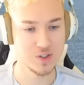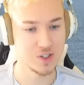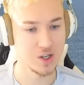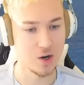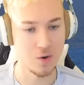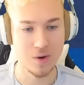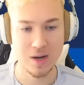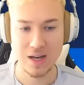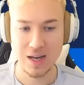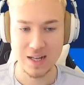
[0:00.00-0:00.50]

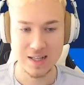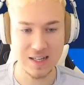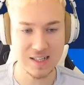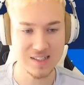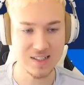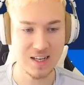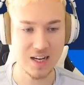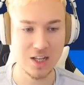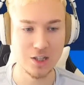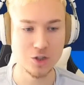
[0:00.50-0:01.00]
So
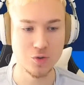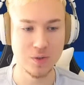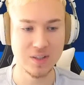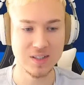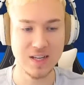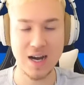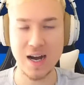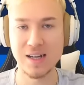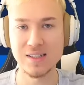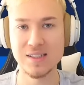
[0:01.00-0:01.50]
let's get into
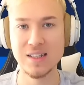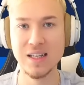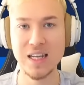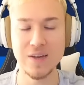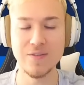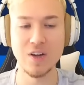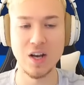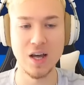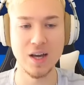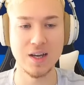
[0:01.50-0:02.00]
it, guys.
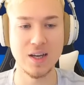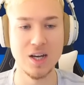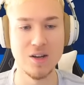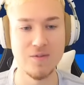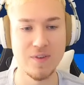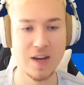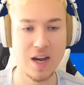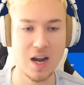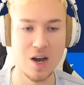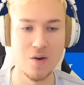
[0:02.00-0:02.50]
Leave a like on
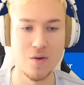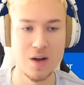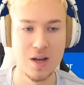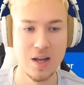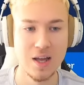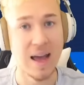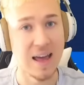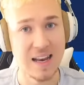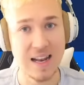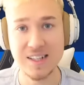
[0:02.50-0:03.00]
the
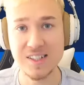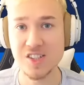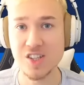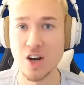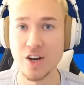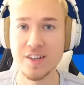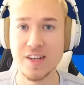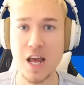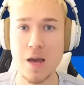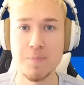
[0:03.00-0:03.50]
video, and let's
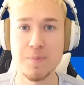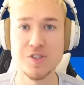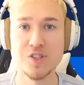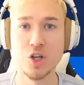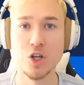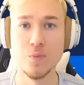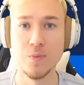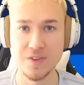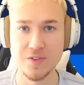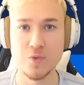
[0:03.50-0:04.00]
start the
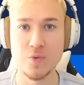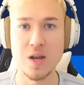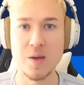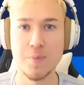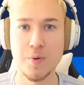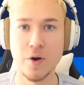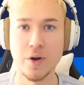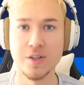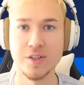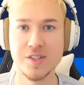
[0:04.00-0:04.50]
episode with
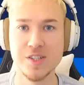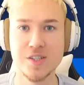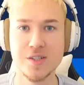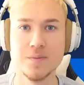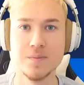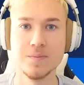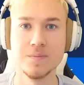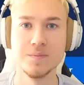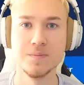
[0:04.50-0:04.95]
three points.